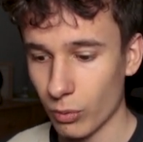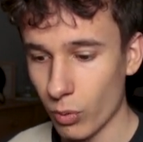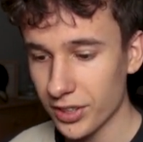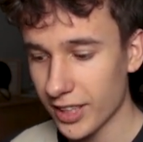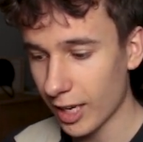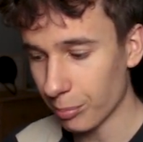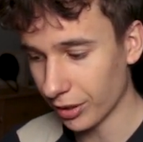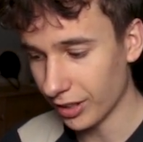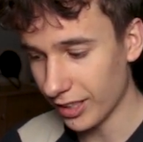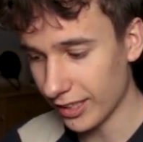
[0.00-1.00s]
what
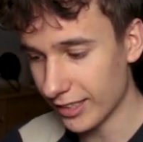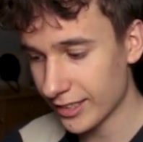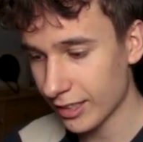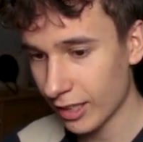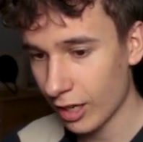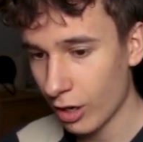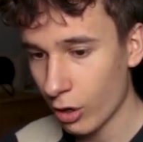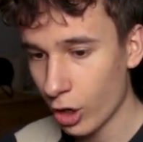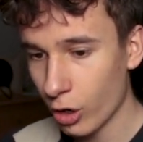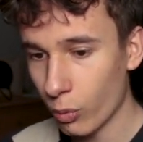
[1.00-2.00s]
happened is
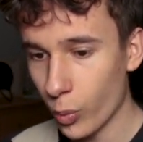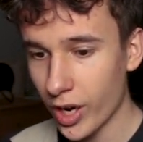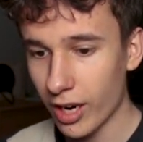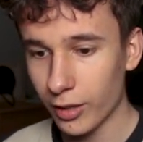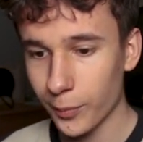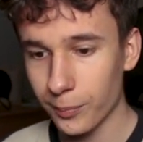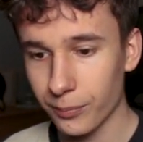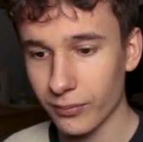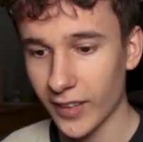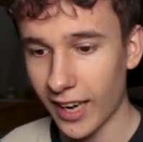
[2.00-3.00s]
we are
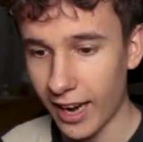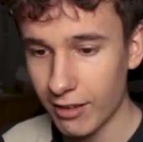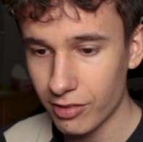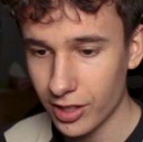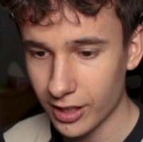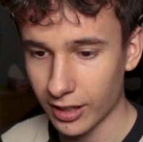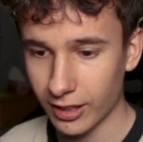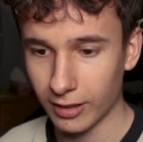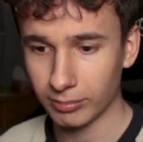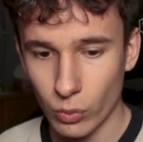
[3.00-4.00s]
having
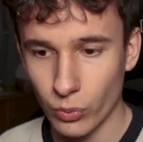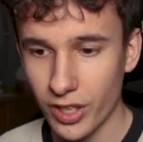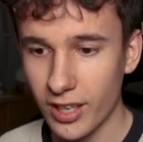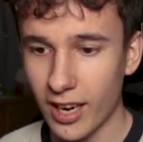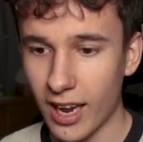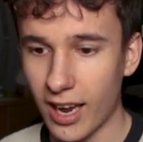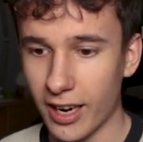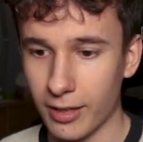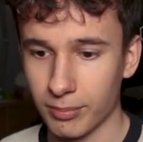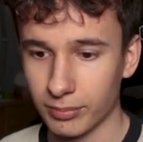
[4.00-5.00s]
a really
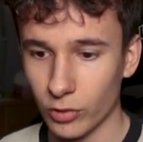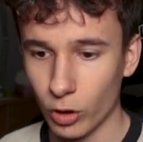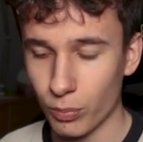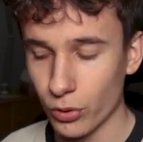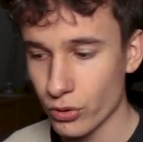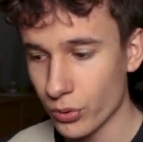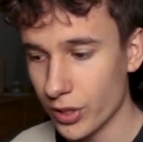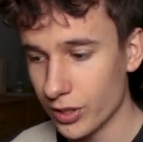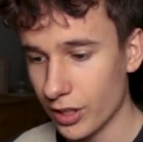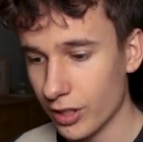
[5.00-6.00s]
high
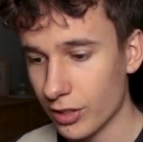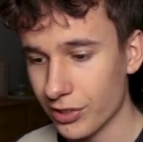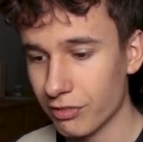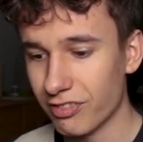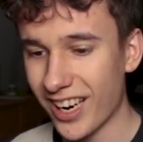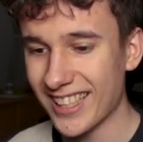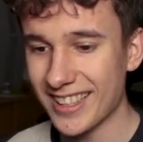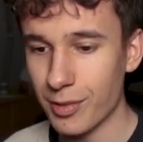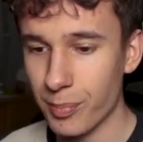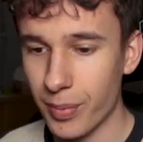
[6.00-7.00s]
opportunity to find
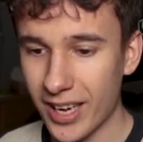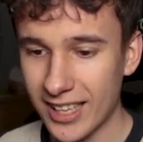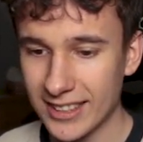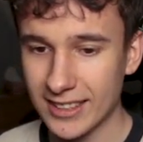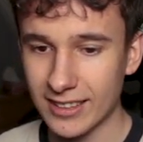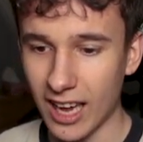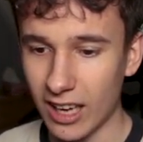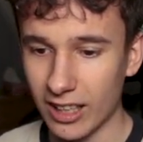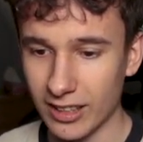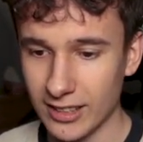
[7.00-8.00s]
the best
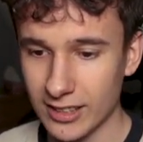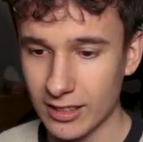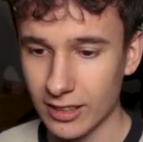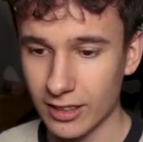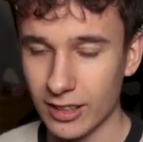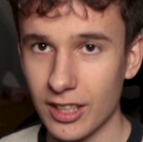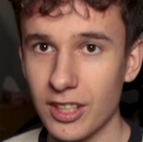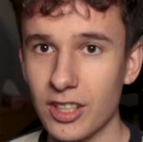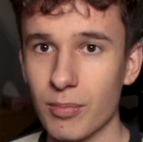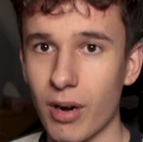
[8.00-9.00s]
talents
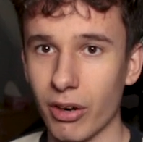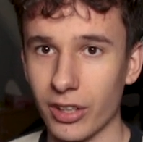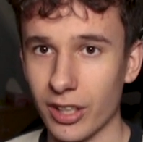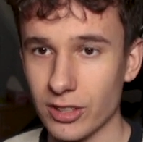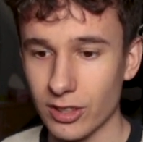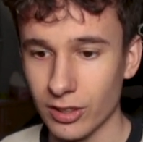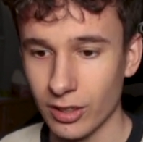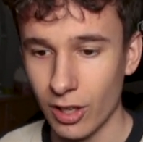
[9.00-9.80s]
in the market